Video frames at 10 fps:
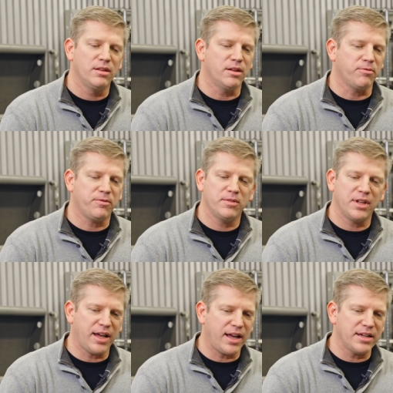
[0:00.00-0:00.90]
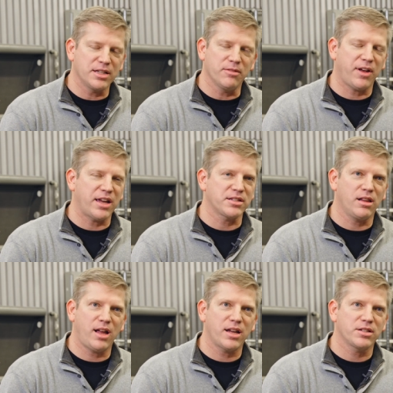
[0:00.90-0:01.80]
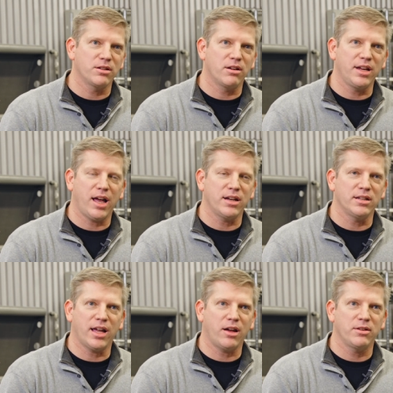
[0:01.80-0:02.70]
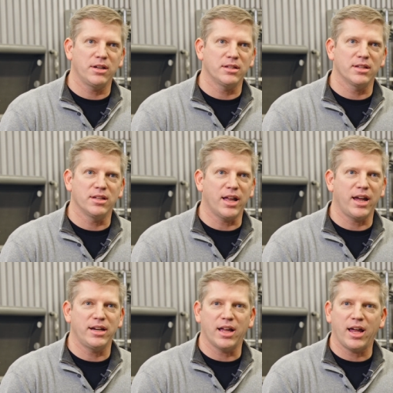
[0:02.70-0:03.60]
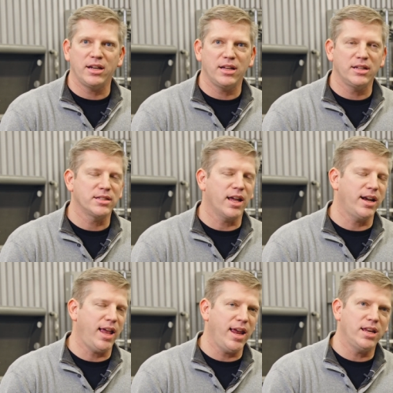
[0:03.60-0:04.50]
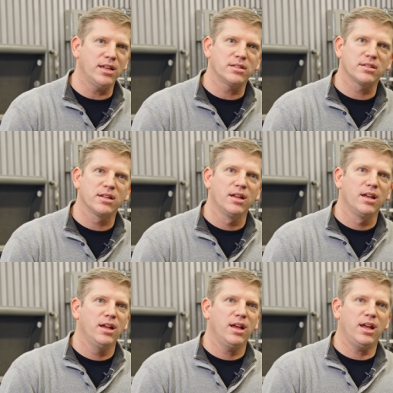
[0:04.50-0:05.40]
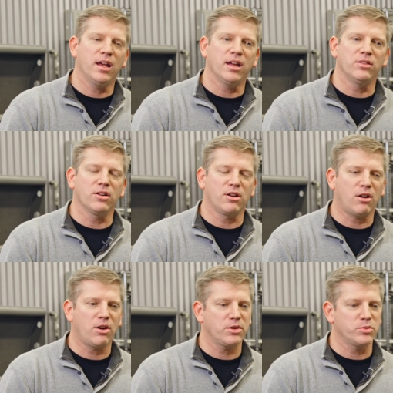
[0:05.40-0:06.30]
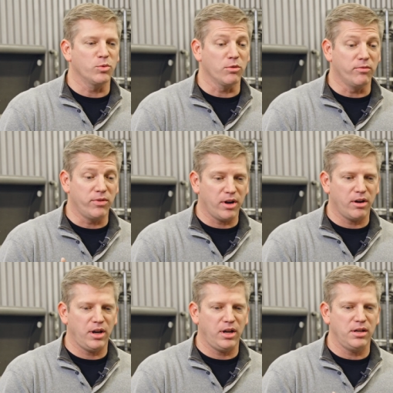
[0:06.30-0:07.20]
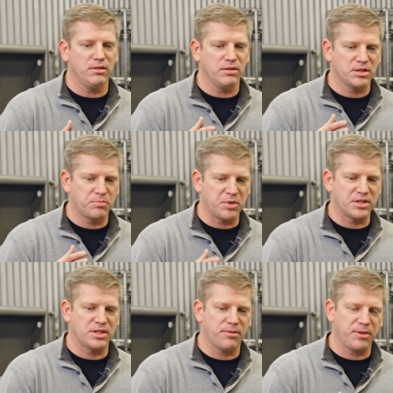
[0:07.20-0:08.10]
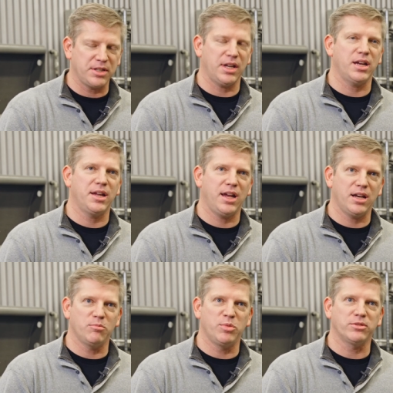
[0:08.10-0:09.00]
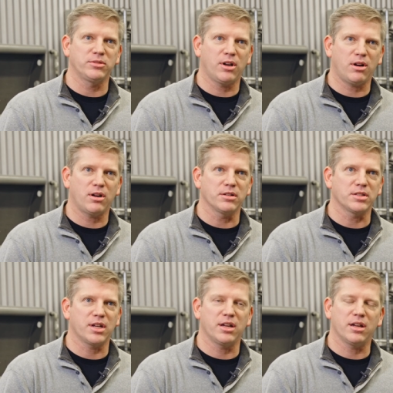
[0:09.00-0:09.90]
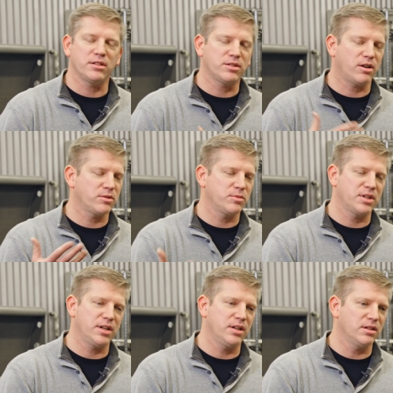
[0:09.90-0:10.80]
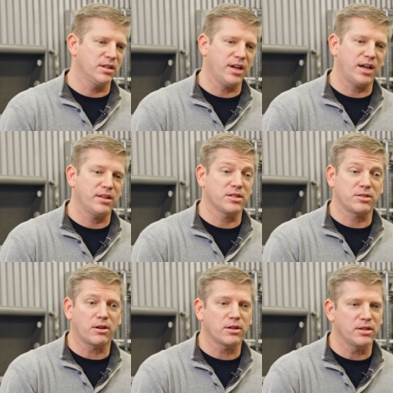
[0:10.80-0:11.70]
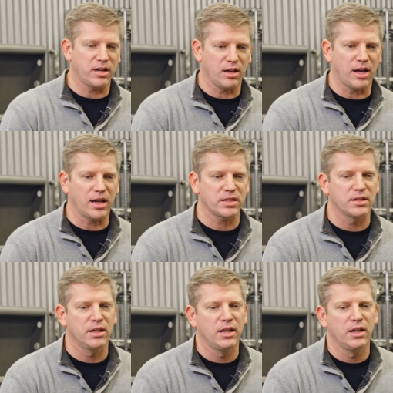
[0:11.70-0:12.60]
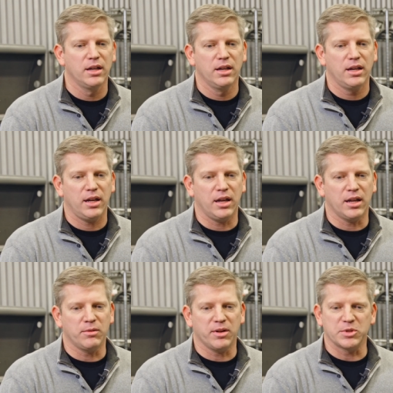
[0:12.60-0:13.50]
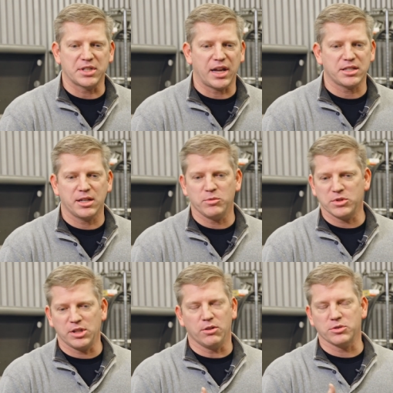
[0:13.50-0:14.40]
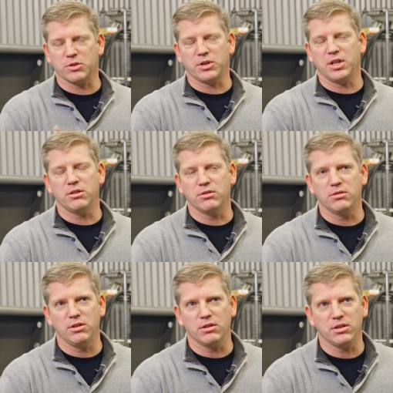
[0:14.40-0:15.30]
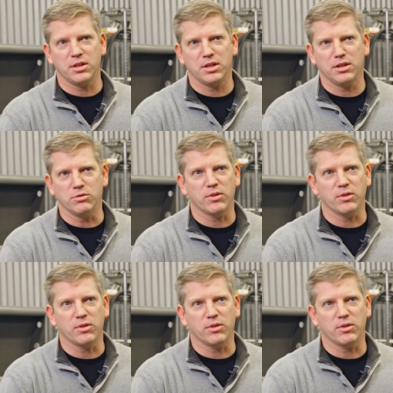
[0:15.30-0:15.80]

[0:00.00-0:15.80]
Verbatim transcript: the guys in the FAST class had already gotten down into the 990s, 980s, and their cars were very specific, dedicated build cars. I talked with the guy that started the class, and was asking him, you know, so can you